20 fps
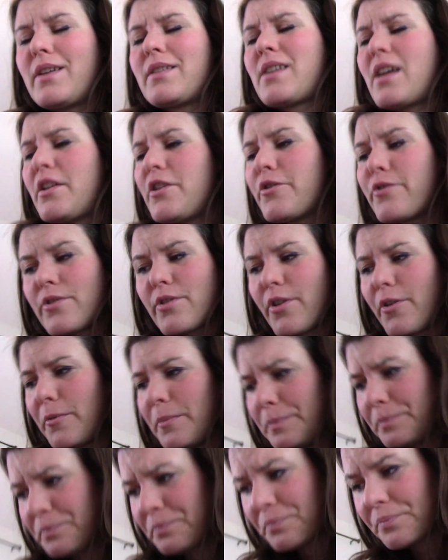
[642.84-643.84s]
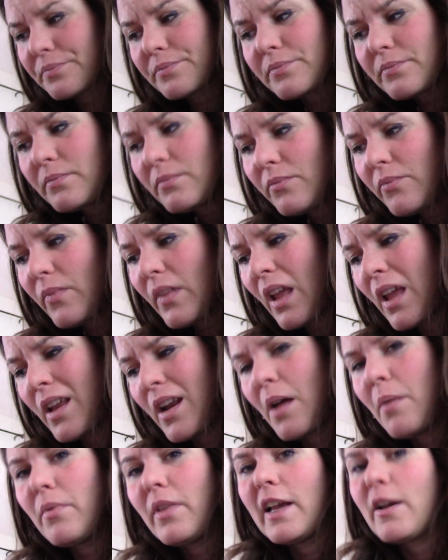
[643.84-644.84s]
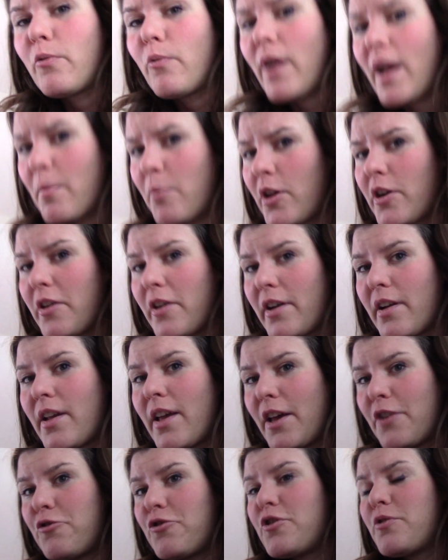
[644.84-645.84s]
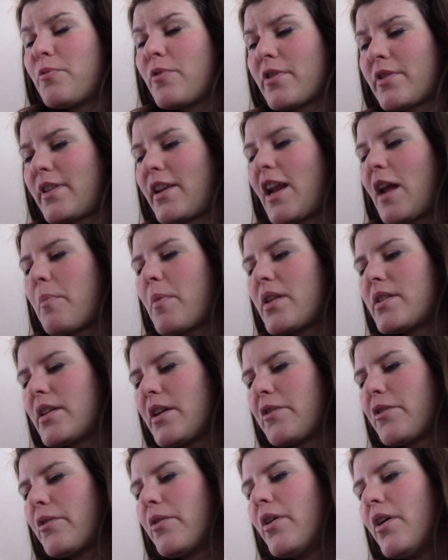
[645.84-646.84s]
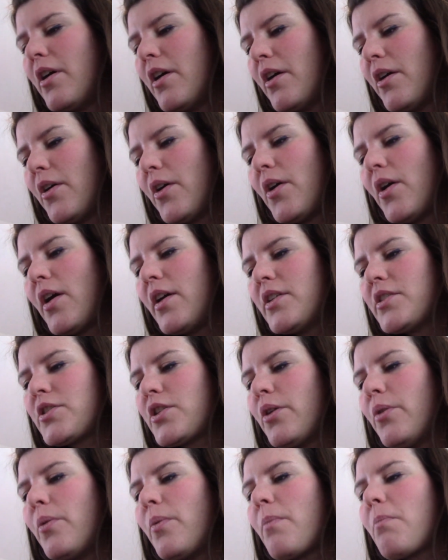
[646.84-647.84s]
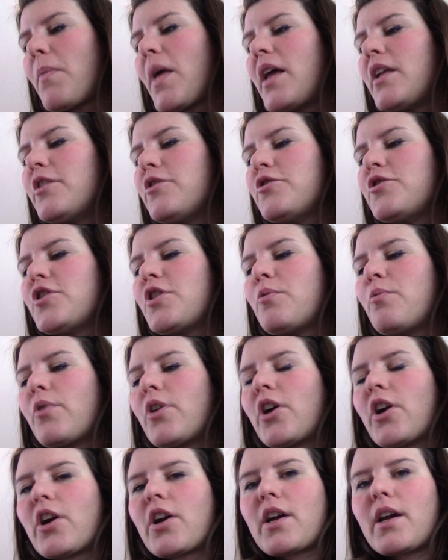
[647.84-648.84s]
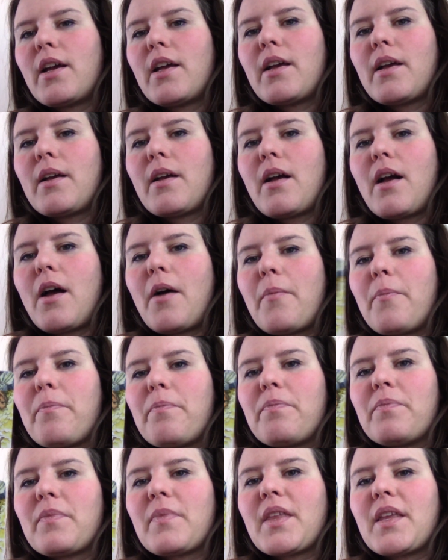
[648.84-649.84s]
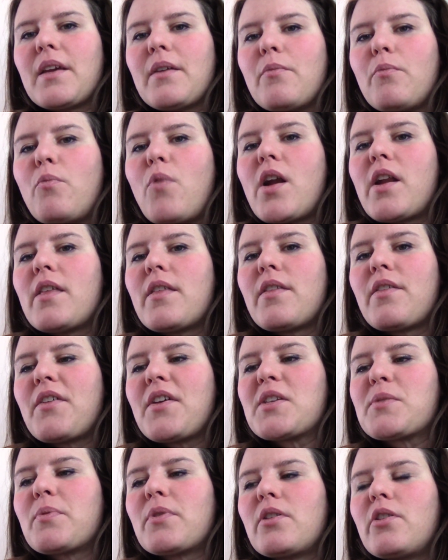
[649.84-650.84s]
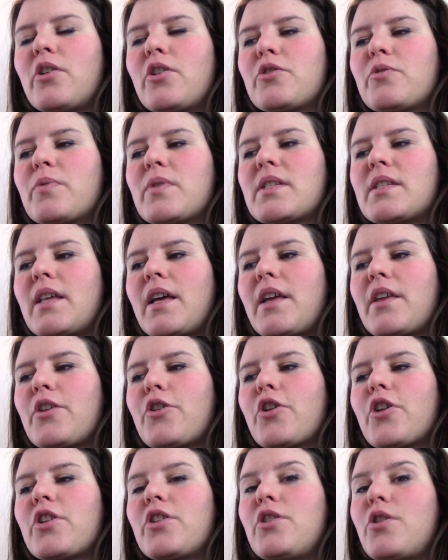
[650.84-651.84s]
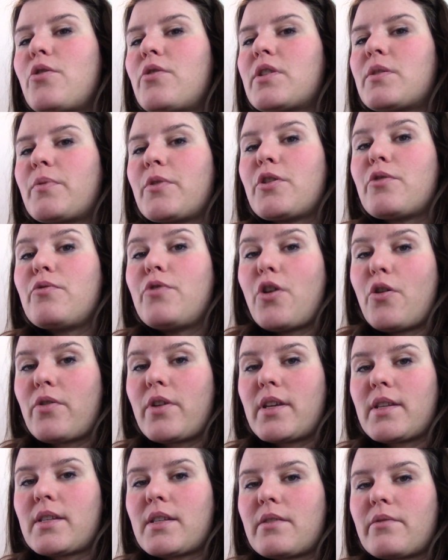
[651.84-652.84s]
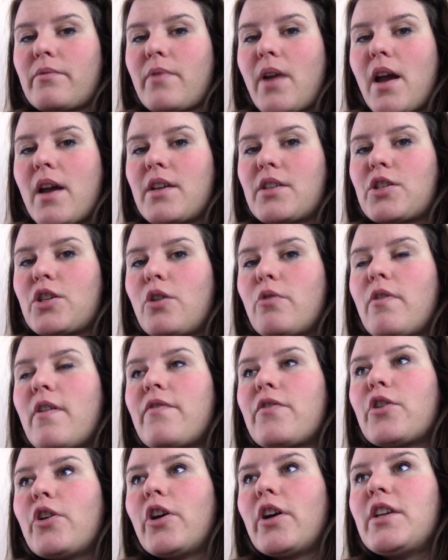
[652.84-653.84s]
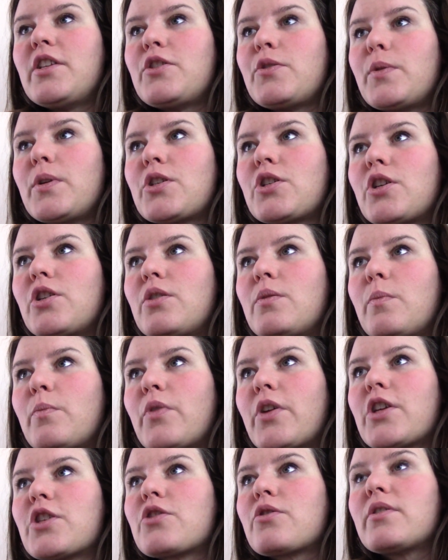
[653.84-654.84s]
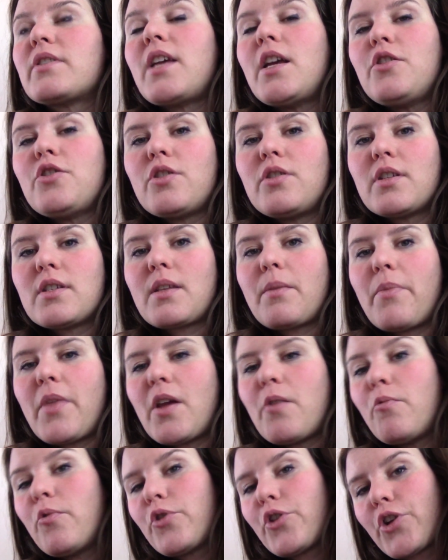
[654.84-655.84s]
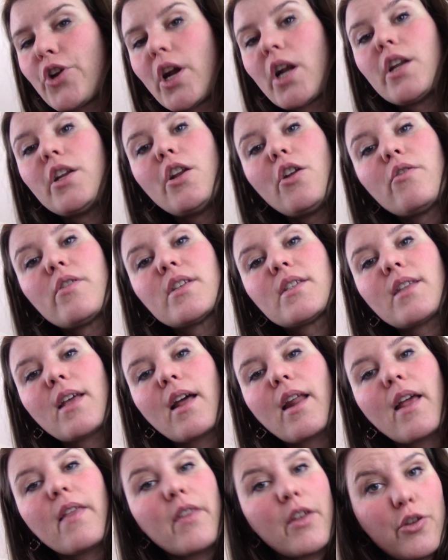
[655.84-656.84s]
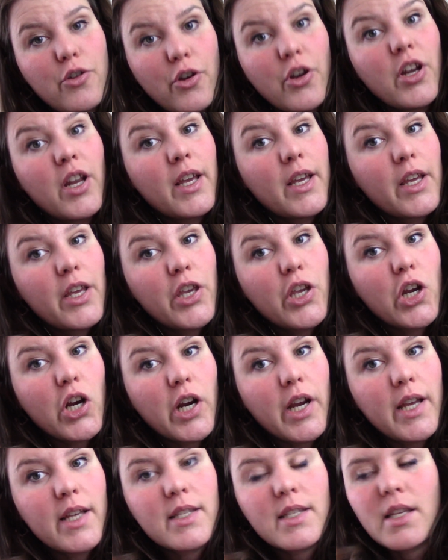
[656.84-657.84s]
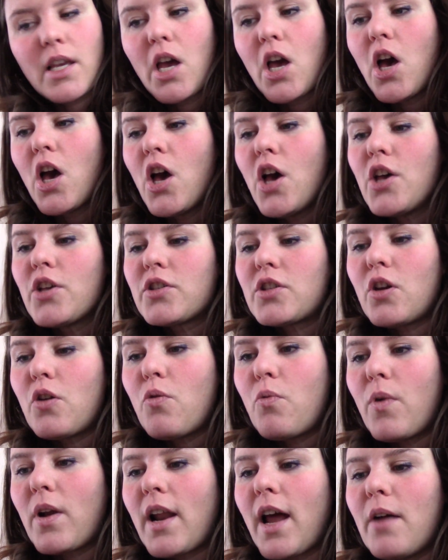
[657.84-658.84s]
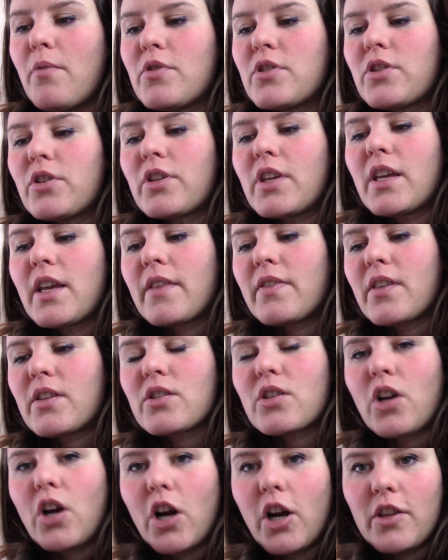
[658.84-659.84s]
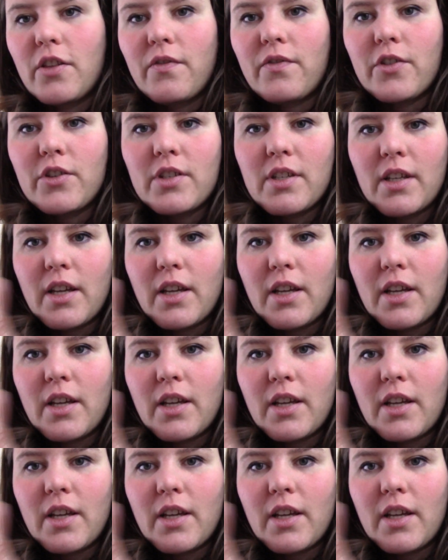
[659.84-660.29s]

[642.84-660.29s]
10 years ago. And I'm like way better at energy work than I am at tarot. So energy work, one of the things we learned was that you're going to notice what you notice, right? So if your intuition brings your attention to something, well, you're going to notice that, and then you're going to get curious. So when I was looking at this card, the first thing